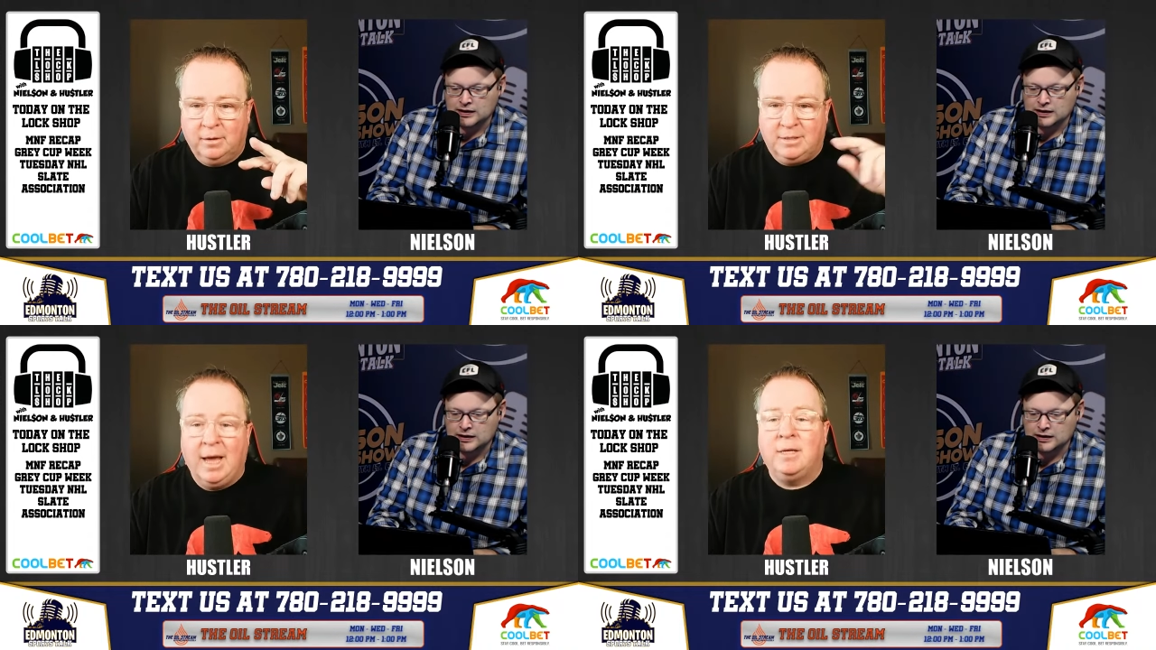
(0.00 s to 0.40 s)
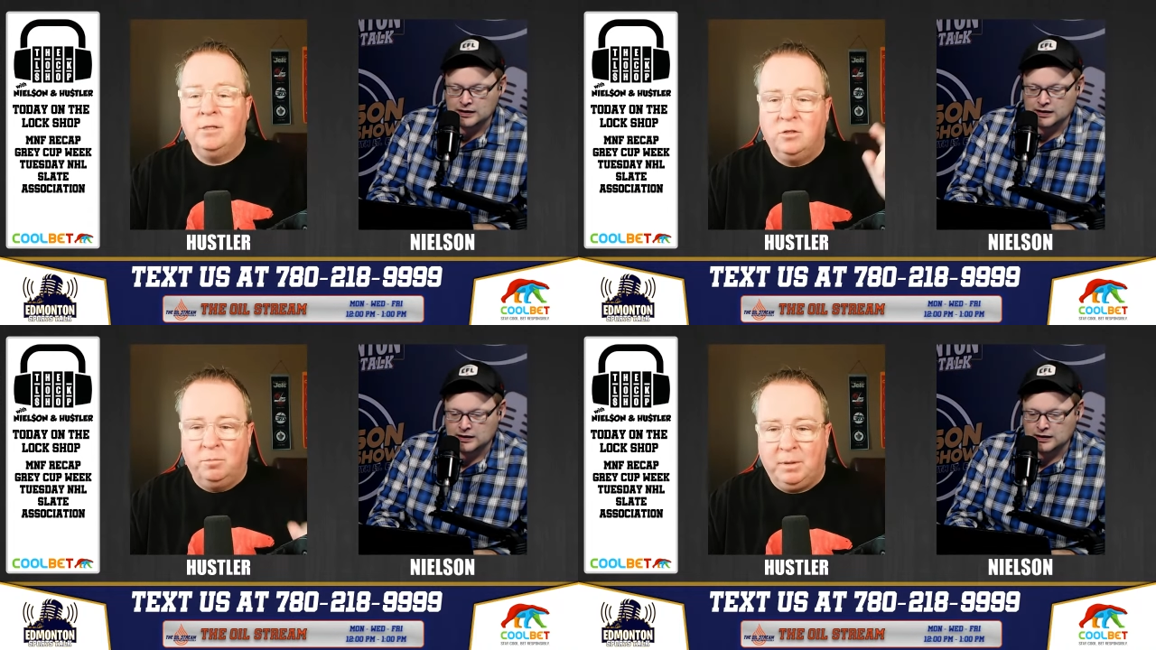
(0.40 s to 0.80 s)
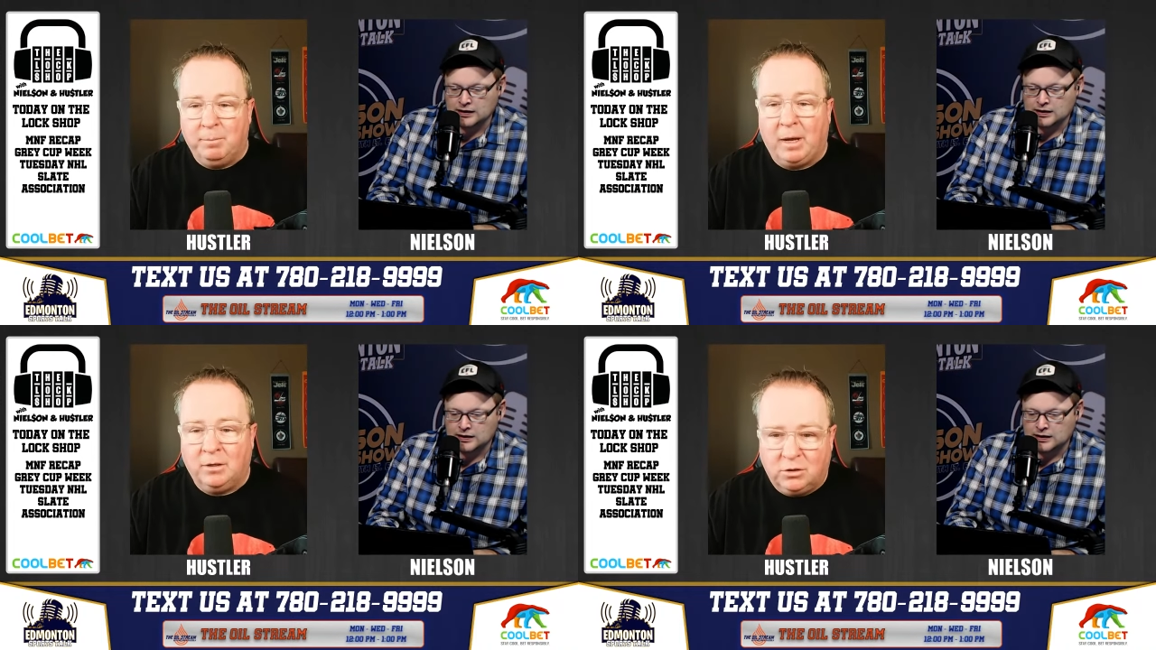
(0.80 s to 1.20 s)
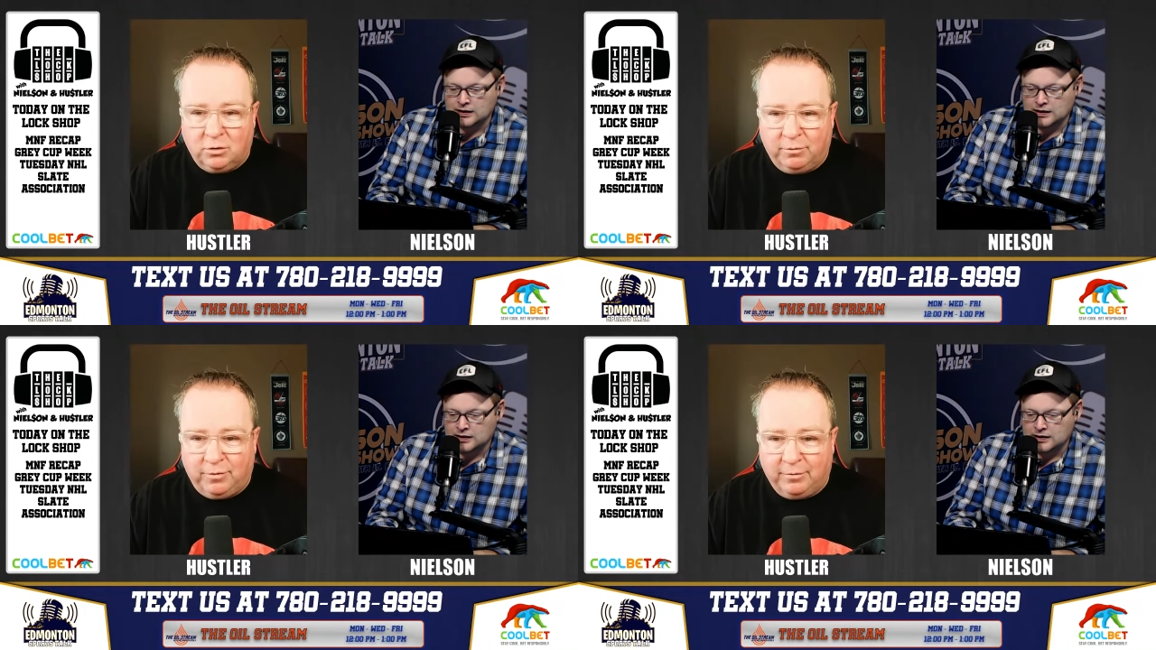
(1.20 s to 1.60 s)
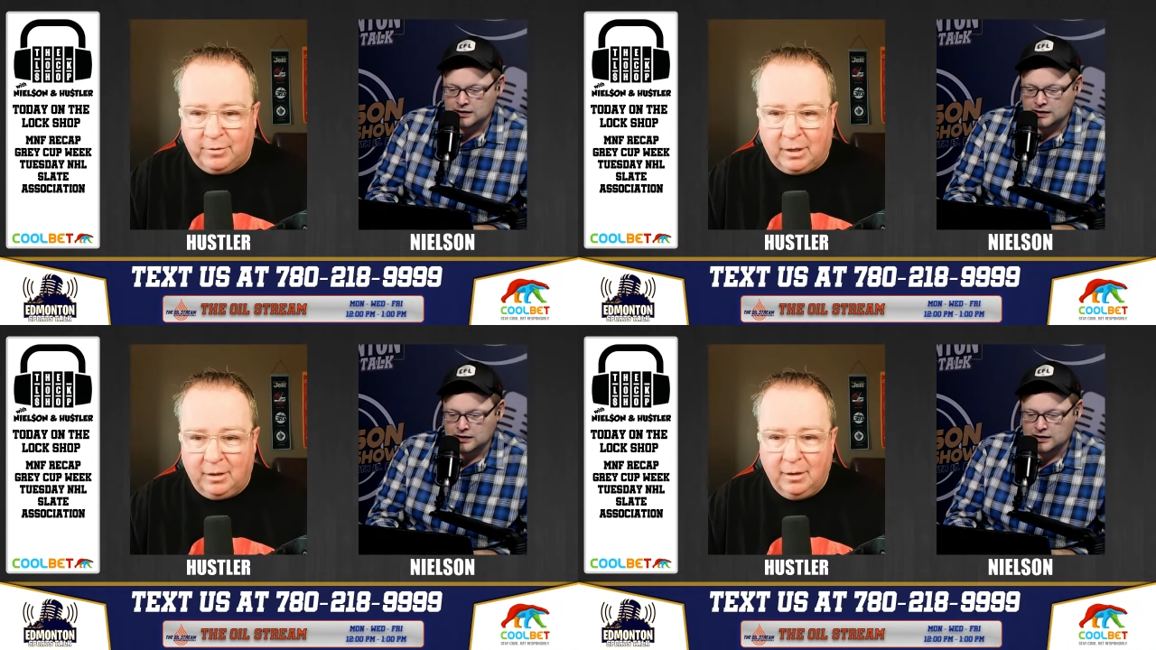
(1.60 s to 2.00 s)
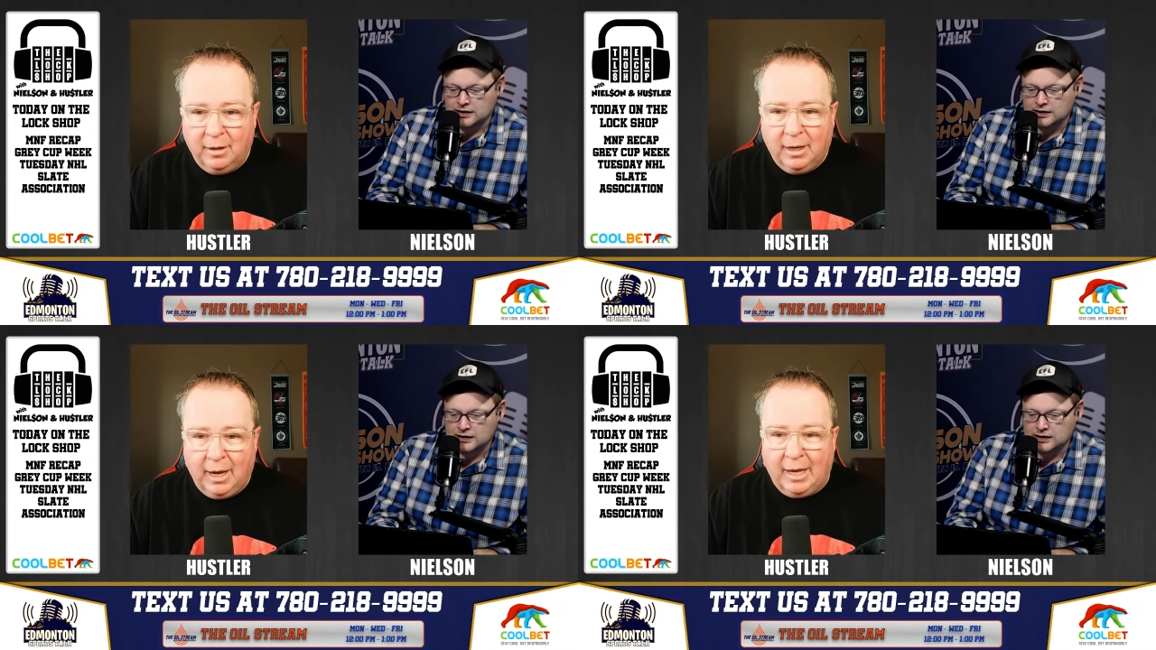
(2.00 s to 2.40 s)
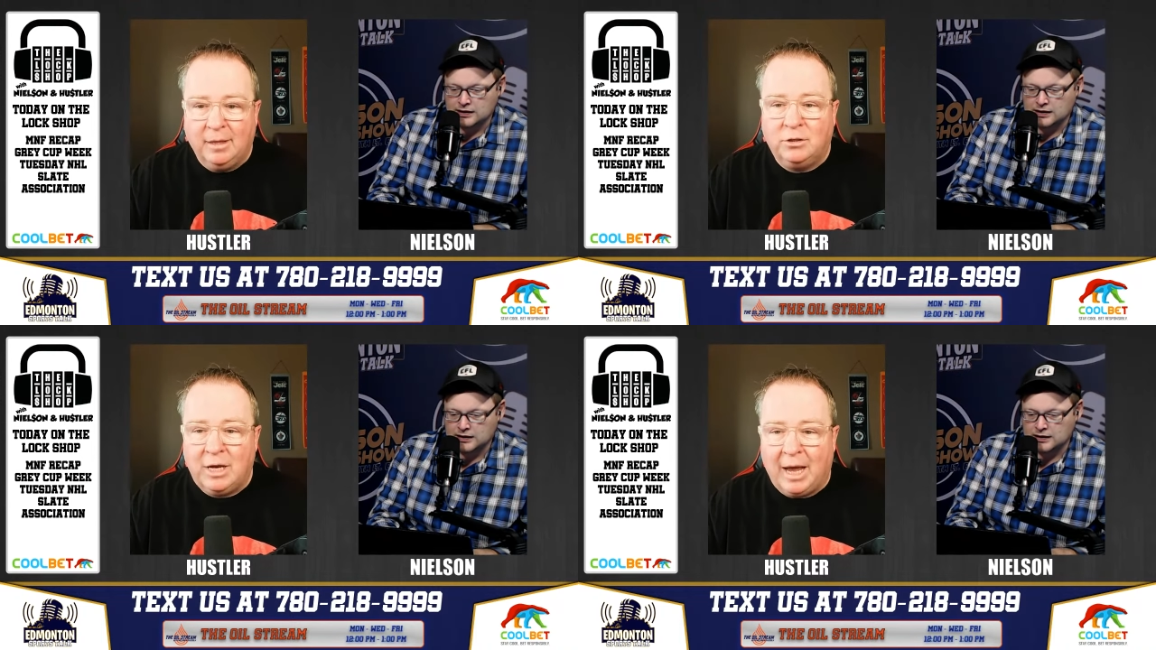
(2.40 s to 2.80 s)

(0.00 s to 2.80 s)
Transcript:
Speaker 1: The Texans would be minus 250, and the